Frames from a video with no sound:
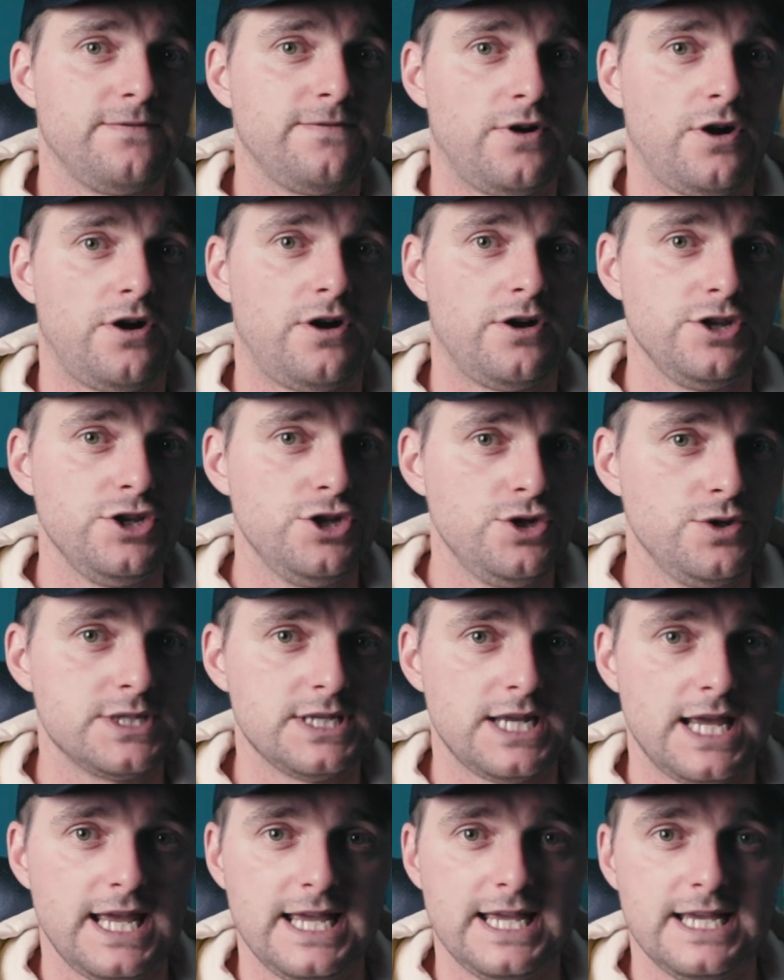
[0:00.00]
for
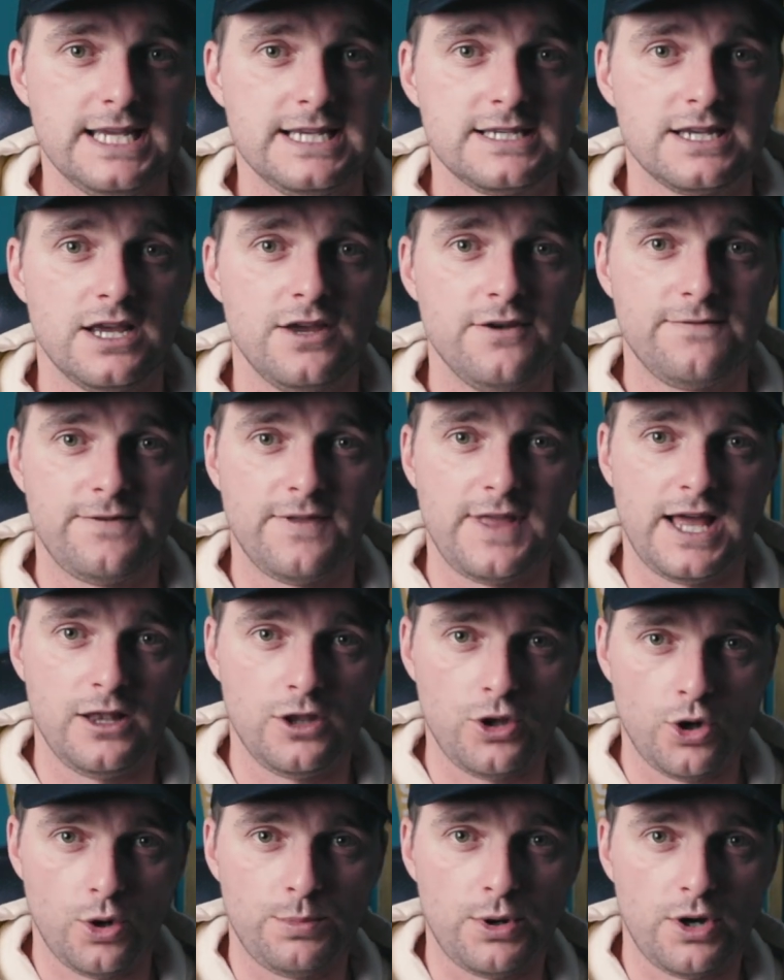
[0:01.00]
using it is for that
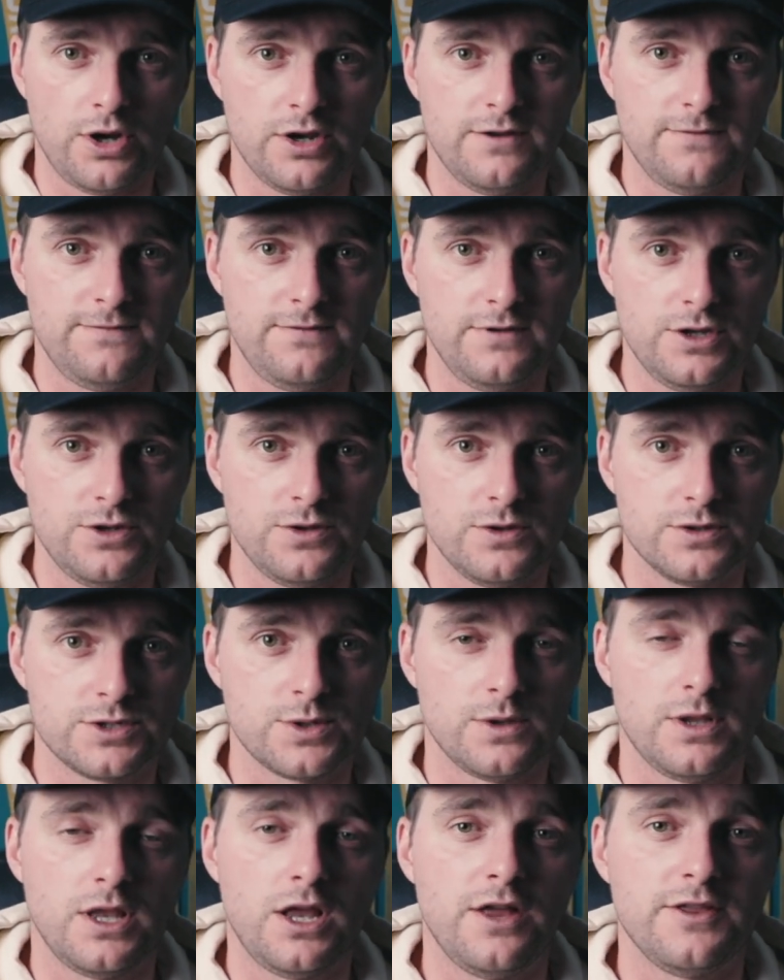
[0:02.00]
low point of view.
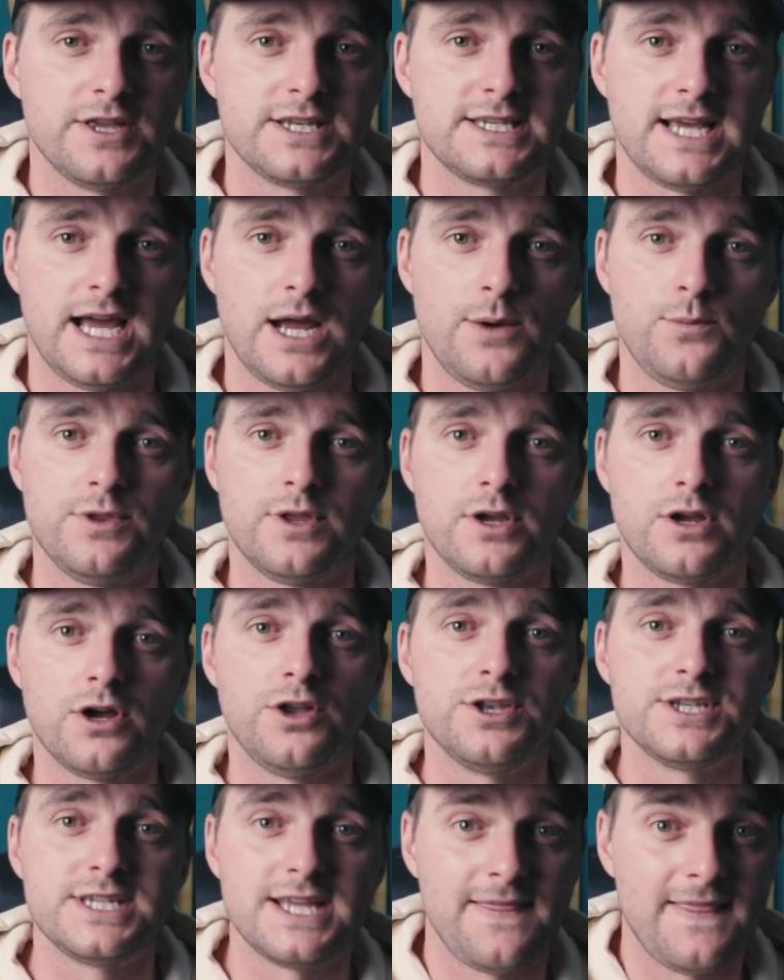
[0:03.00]
So a lot of the time with the
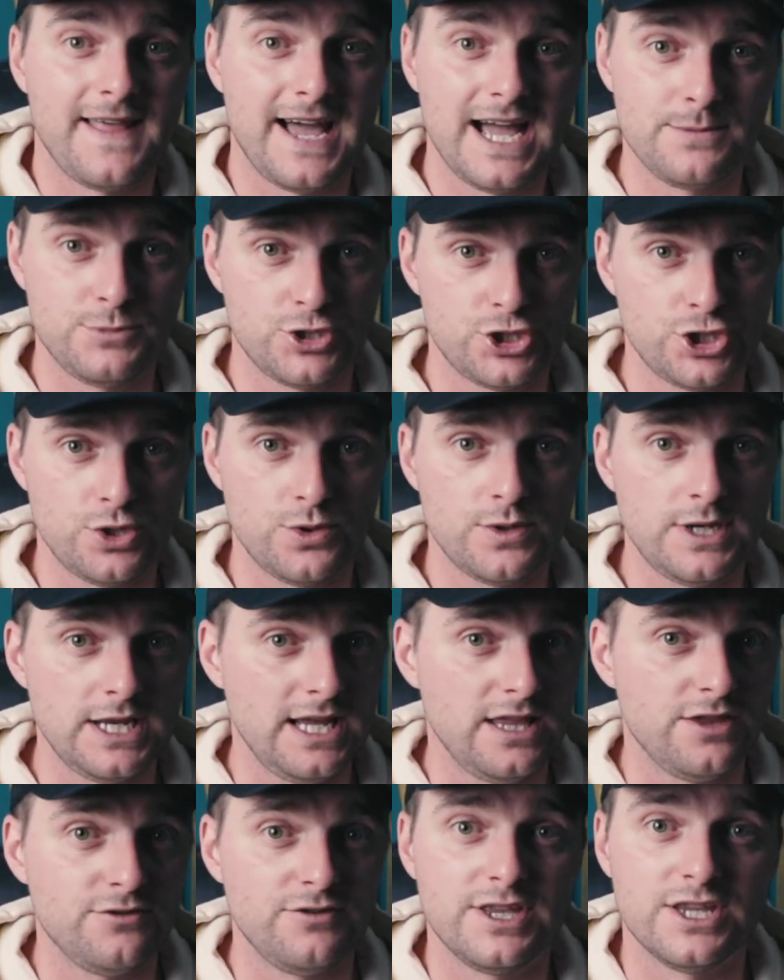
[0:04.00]
content that I'm shooting,
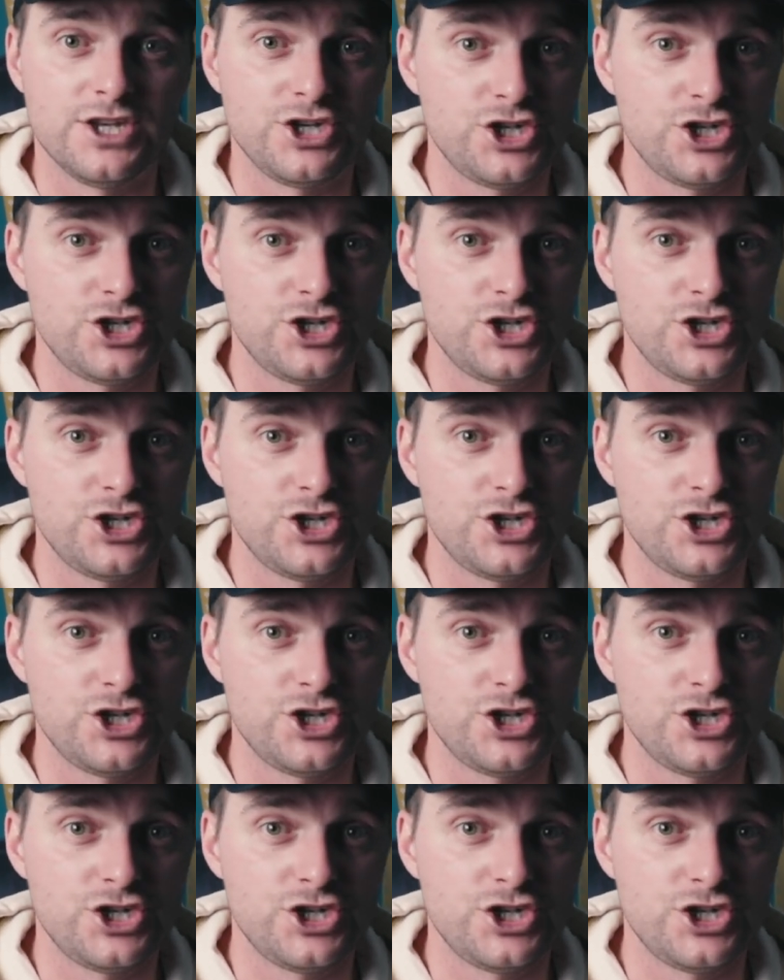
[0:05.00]
either in the